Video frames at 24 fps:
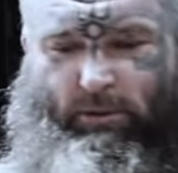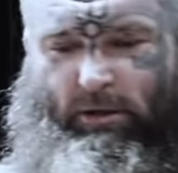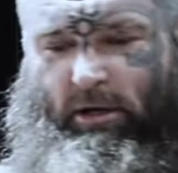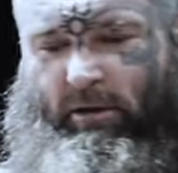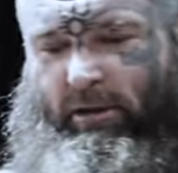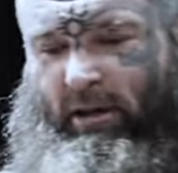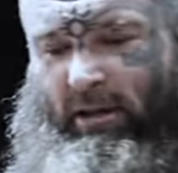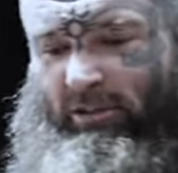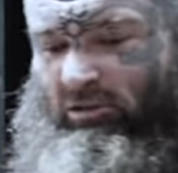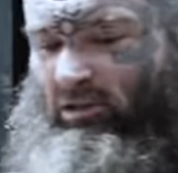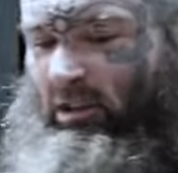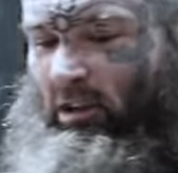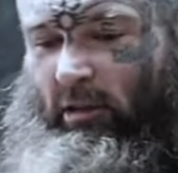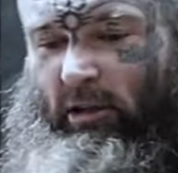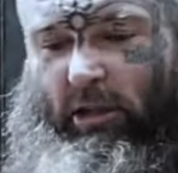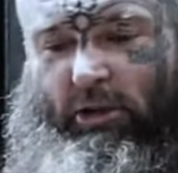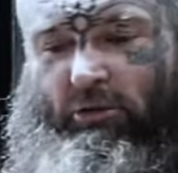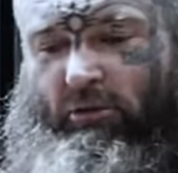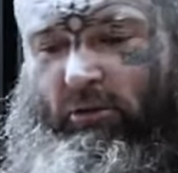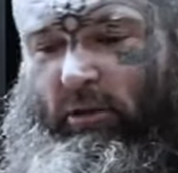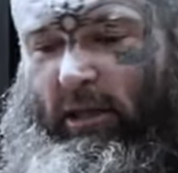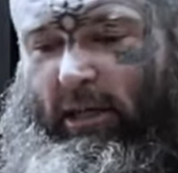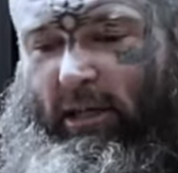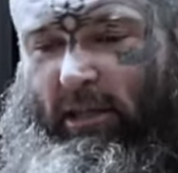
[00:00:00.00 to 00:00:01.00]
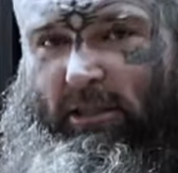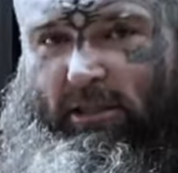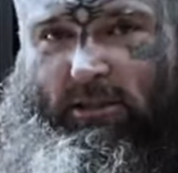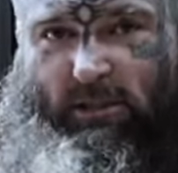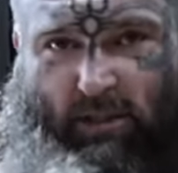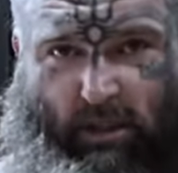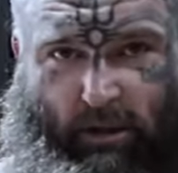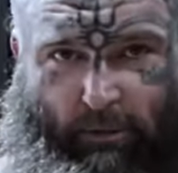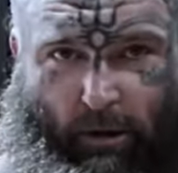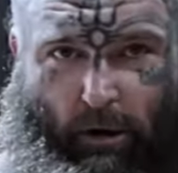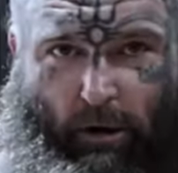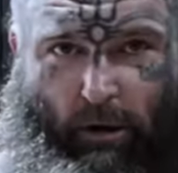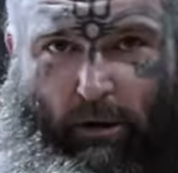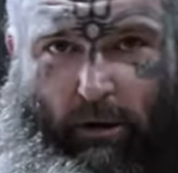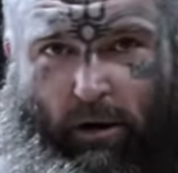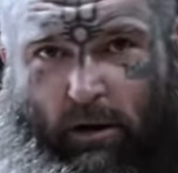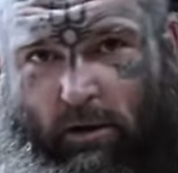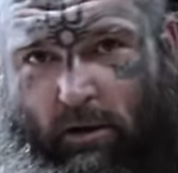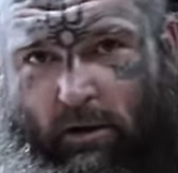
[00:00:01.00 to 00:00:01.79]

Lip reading: with literally zero